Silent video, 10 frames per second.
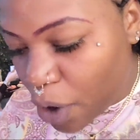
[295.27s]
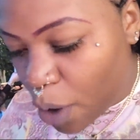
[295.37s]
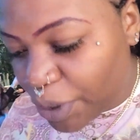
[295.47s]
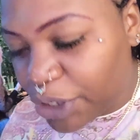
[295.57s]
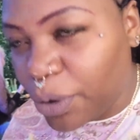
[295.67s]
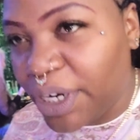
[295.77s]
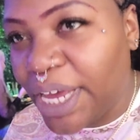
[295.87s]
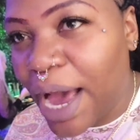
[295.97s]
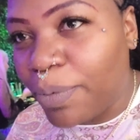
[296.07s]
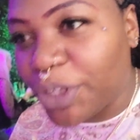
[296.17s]
Are we doing
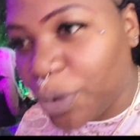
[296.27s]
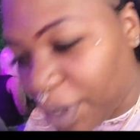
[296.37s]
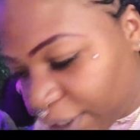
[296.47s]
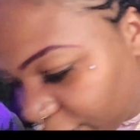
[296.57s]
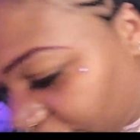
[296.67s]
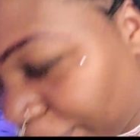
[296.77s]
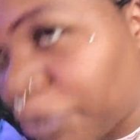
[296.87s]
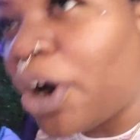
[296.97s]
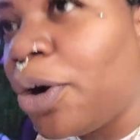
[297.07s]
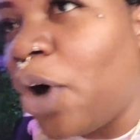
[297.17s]
it? How we doing it?
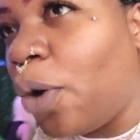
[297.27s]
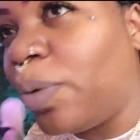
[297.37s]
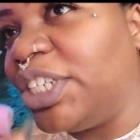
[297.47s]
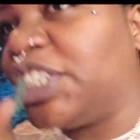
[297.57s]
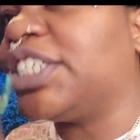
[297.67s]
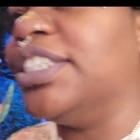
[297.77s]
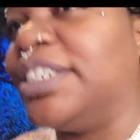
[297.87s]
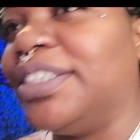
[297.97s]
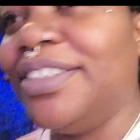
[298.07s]
Deep throat or we just gonna?